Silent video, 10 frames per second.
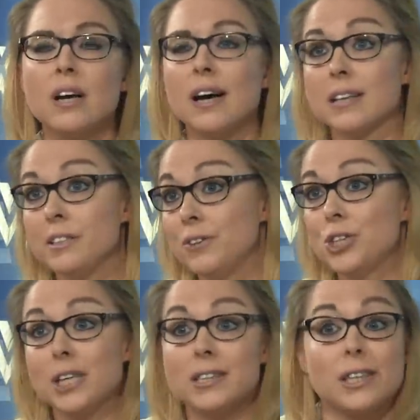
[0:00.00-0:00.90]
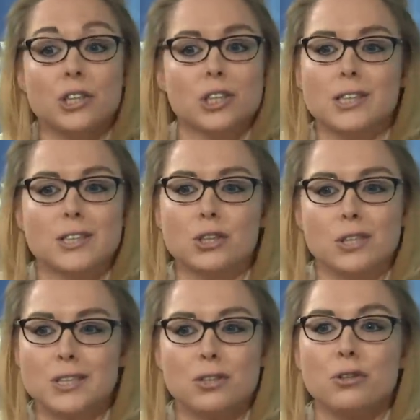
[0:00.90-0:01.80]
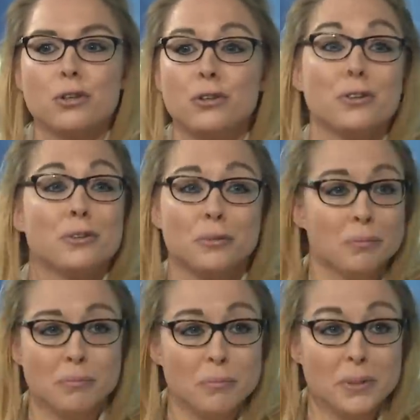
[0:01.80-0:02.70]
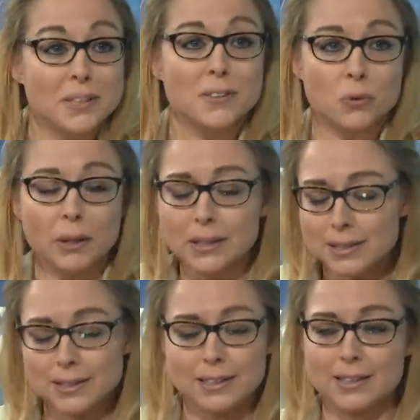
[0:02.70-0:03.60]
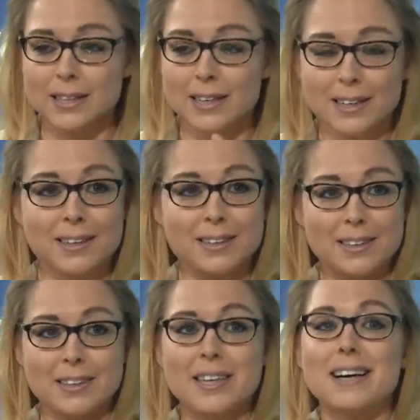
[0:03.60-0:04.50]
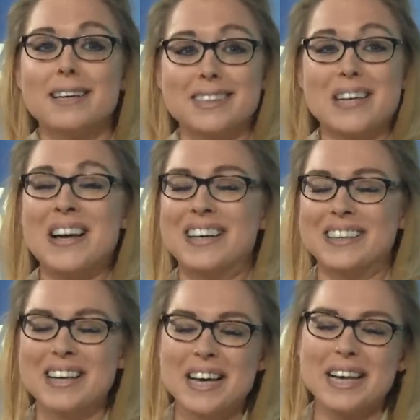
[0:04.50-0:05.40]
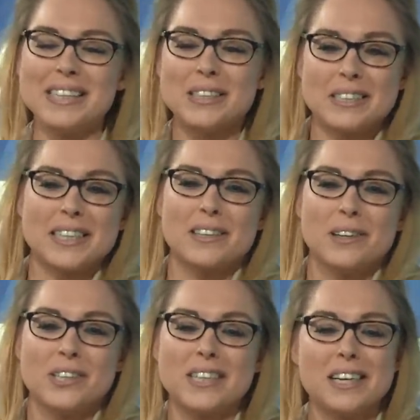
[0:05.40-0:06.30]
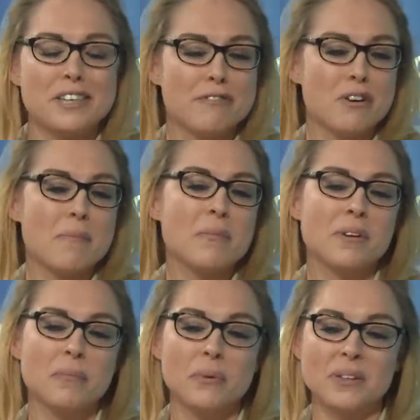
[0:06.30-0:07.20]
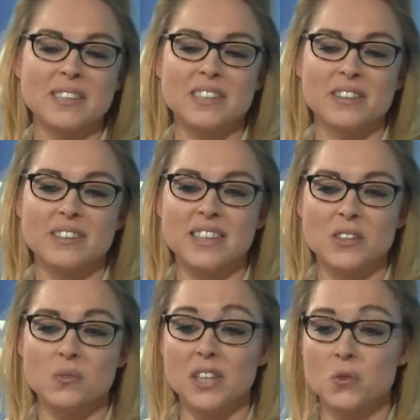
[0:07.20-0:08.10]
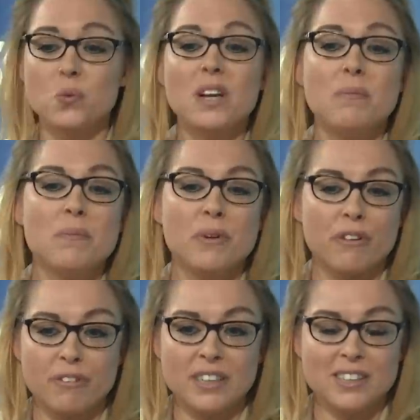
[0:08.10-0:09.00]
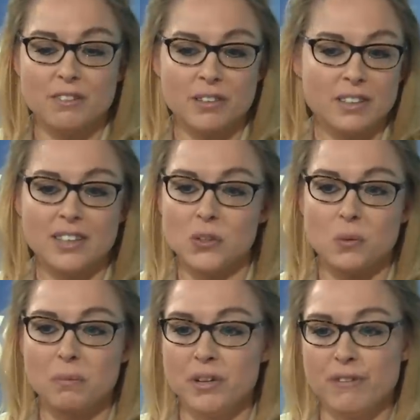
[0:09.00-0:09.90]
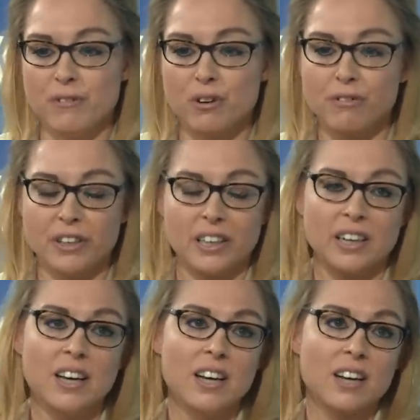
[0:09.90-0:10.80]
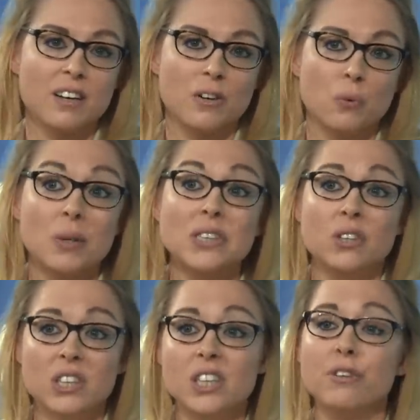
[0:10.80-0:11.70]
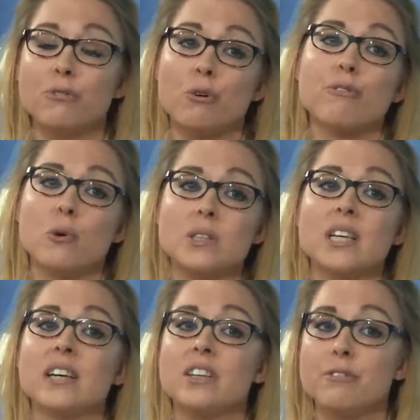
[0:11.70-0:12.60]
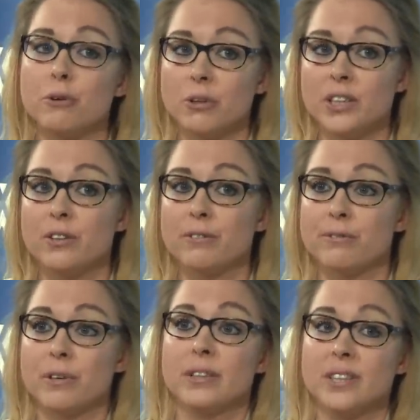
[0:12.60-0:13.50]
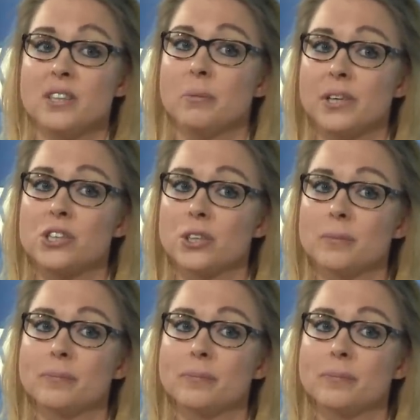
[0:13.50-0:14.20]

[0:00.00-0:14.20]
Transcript: Artificial intelligence is, a, is another beast, right? It's, the it's other AI. Yeah, it's, not, it's a technological development, but uh, that, that will be pervasive and that will be evolving uh, with a need for foresight and for a need of anticipation.